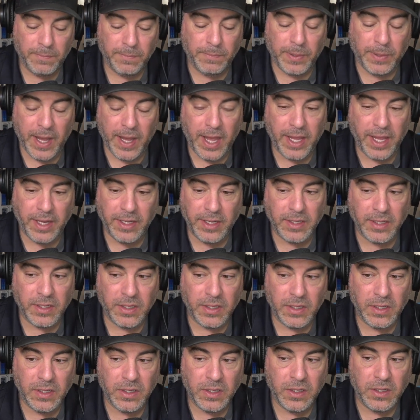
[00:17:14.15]
but
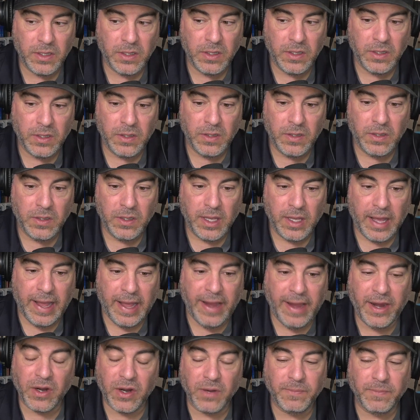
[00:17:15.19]

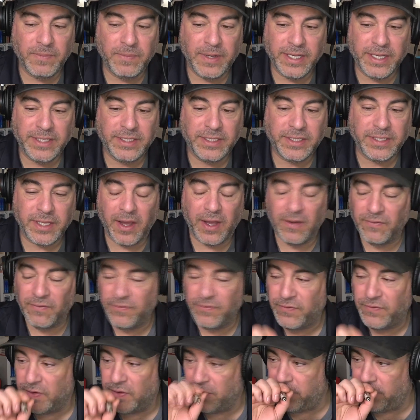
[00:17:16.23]
I hurt myself